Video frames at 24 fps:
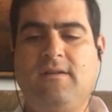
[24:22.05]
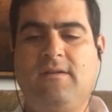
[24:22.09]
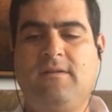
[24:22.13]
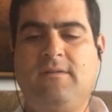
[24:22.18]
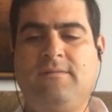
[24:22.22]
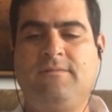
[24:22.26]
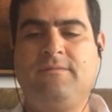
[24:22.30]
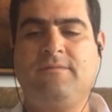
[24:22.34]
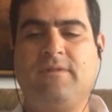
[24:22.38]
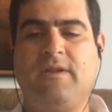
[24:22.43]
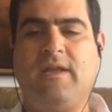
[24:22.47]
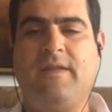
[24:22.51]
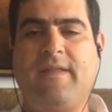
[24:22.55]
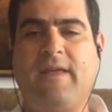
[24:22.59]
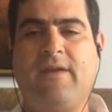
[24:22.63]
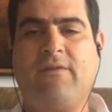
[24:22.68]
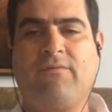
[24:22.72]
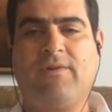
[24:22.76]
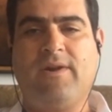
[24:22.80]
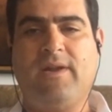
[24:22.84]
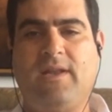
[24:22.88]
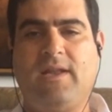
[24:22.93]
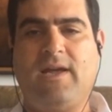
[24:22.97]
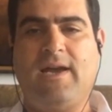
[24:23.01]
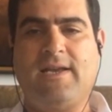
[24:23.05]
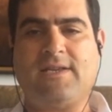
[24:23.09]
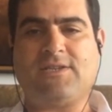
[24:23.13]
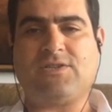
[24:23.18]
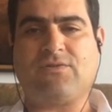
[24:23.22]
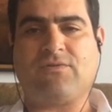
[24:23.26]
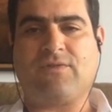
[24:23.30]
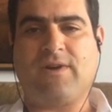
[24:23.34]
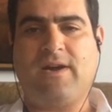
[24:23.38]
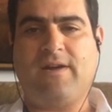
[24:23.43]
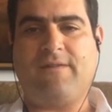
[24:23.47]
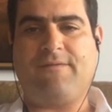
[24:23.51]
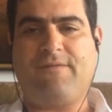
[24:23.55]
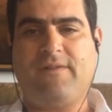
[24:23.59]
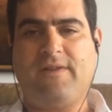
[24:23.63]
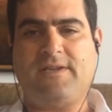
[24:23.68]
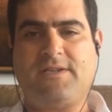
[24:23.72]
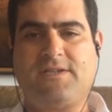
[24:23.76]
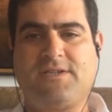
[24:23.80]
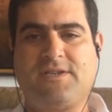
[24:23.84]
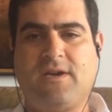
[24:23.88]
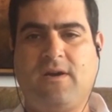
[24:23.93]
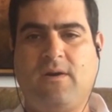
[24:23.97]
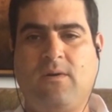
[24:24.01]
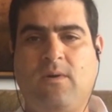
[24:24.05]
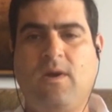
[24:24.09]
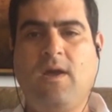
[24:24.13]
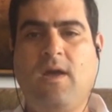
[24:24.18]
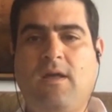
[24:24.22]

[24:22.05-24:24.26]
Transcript: And they realized, rightfully so,